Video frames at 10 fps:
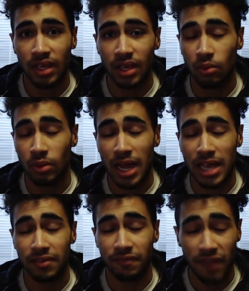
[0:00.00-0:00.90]
Would I
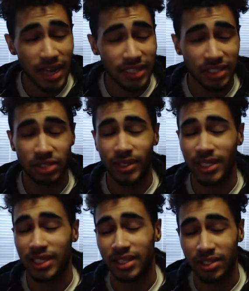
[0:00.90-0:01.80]
advise doing
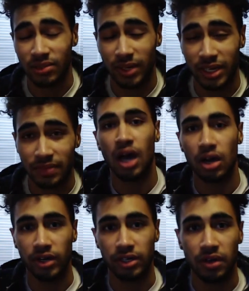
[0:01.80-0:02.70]
it this way?
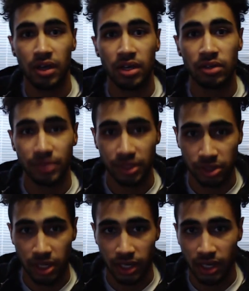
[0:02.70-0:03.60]
Alright, real
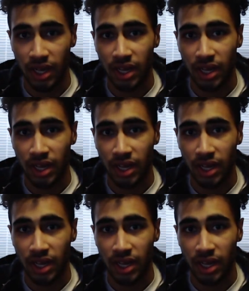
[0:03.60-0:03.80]
talk.